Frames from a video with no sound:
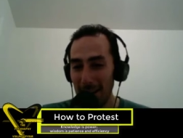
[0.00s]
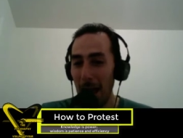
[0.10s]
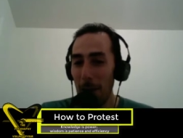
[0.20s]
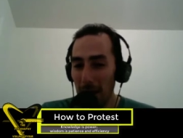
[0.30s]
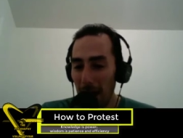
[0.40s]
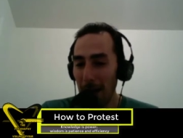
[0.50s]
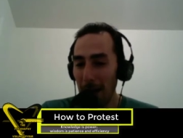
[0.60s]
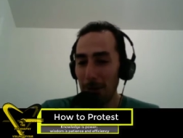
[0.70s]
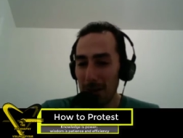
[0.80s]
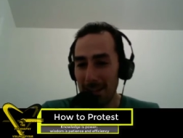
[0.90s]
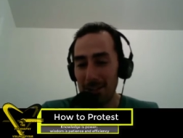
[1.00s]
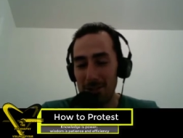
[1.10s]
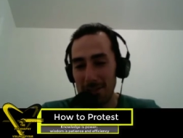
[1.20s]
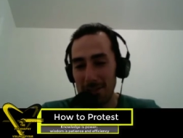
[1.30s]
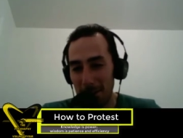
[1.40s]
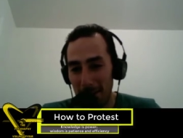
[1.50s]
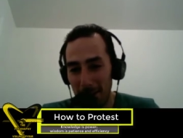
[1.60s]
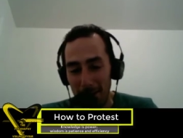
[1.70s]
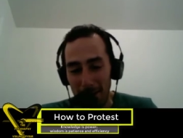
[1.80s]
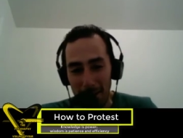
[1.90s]
how many IRS agents are
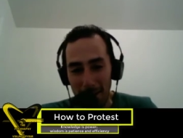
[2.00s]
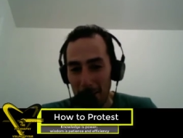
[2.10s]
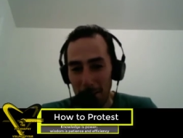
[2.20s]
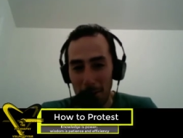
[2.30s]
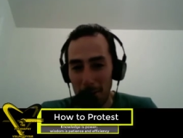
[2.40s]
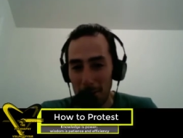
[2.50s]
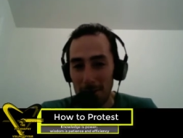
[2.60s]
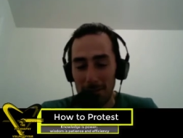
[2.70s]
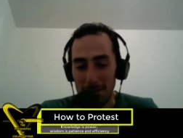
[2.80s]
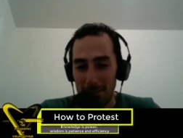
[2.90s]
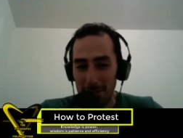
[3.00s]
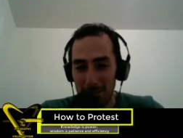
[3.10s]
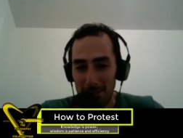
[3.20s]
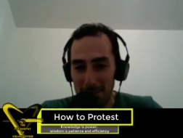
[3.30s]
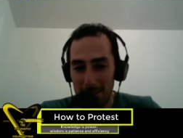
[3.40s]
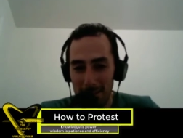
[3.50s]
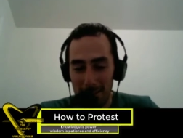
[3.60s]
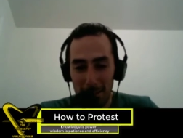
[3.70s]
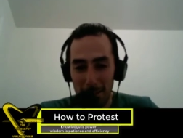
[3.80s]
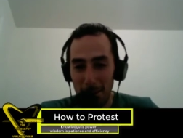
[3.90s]
there? I don't know,
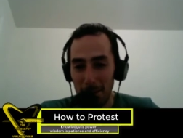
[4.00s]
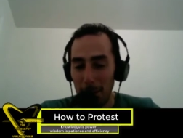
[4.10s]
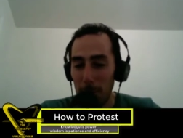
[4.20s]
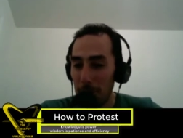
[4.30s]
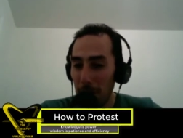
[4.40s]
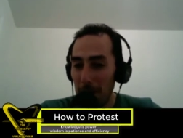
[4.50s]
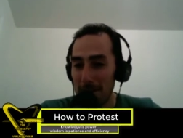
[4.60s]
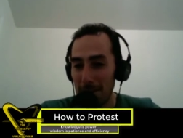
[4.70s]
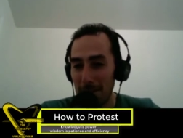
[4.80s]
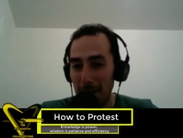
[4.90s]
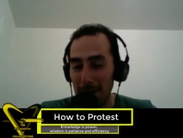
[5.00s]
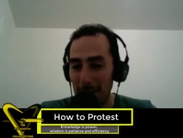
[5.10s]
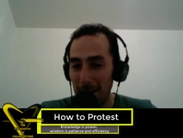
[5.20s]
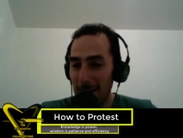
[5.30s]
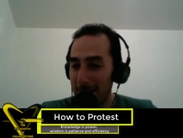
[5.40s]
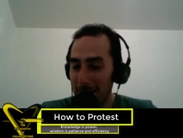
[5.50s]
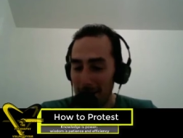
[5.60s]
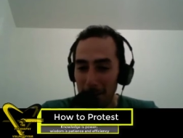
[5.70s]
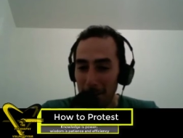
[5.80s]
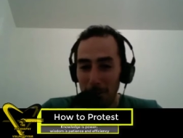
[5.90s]
a couple thousand, right?
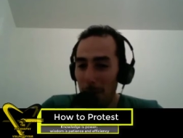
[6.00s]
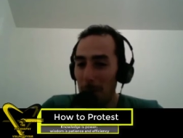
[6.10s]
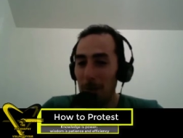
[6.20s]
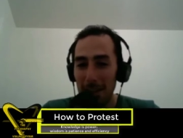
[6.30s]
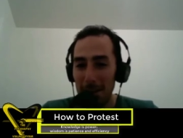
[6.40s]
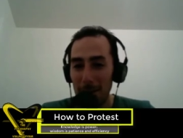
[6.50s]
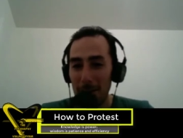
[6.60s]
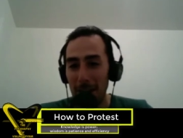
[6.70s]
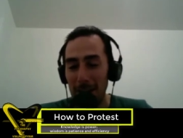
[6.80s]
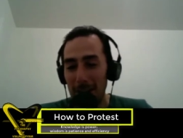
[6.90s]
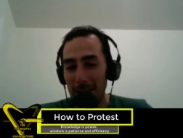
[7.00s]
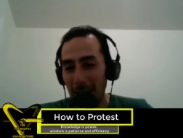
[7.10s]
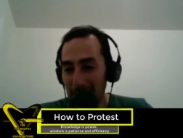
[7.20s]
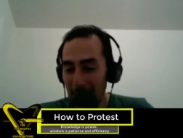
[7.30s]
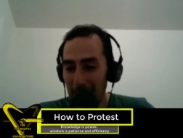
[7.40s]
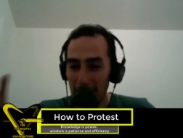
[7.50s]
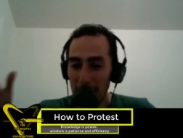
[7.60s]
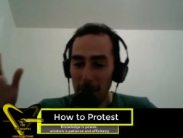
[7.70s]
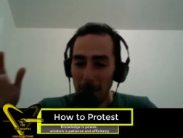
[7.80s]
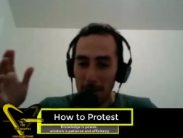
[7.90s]
Mm-hmm. Very little, right? And yet
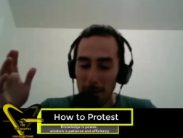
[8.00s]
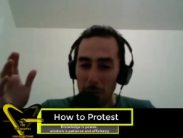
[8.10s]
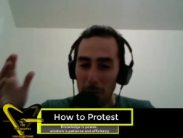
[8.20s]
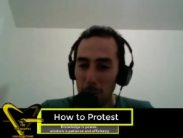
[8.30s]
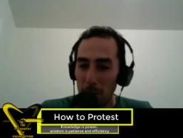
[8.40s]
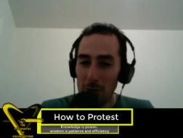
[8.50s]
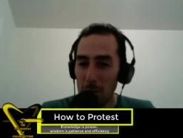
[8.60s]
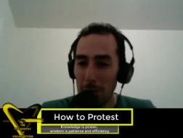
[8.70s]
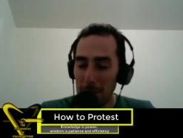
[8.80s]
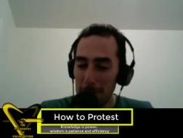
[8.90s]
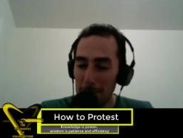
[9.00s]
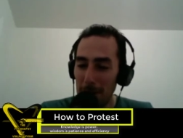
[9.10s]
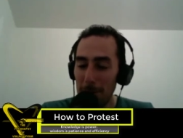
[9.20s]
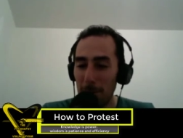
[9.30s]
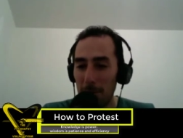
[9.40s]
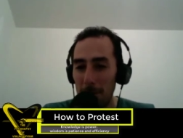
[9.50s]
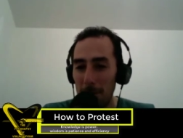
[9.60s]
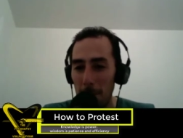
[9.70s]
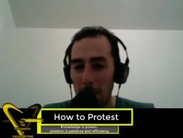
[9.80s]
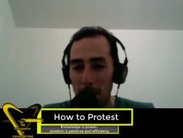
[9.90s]
300 million people
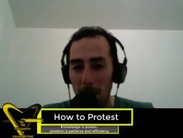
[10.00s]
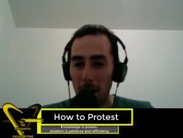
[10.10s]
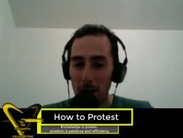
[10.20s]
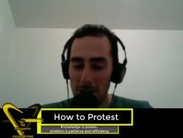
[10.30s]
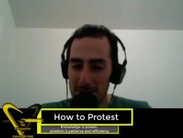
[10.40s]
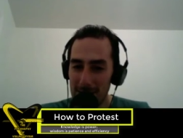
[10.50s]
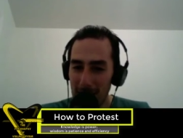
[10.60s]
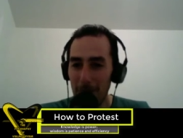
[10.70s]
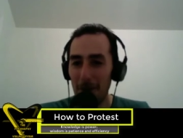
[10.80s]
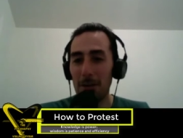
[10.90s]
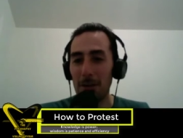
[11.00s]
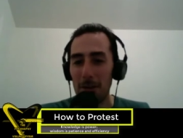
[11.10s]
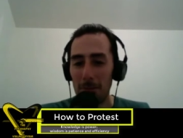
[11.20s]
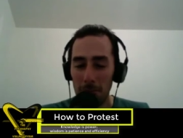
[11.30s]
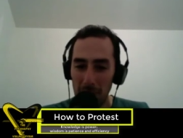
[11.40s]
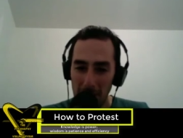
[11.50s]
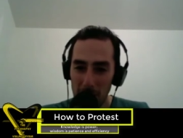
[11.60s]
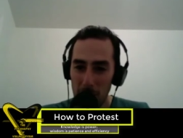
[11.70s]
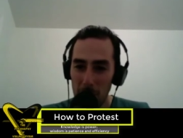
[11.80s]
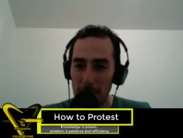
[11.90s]
are scared
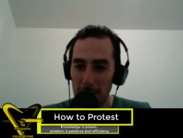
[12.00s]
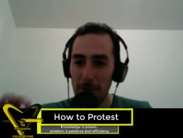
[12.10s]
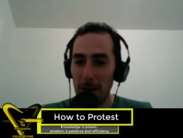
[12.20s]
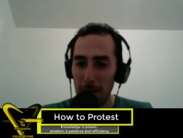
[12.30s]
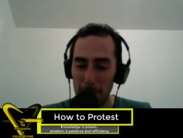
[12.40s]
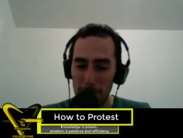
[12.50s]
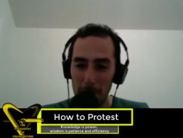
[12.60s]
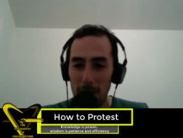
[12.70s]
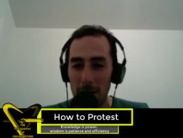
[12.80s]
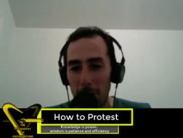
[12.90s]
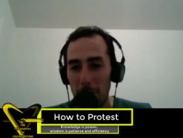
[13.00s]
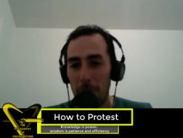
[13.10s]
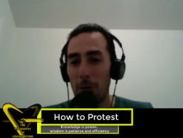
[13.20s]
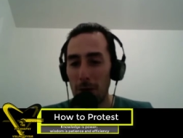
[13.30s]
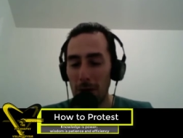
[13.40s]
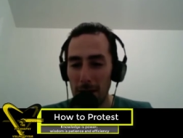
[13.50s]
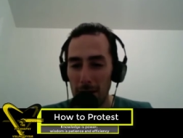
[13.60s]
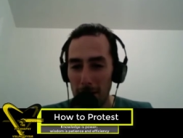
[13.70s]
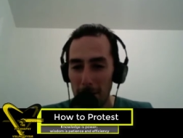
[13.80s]
into giving up 30%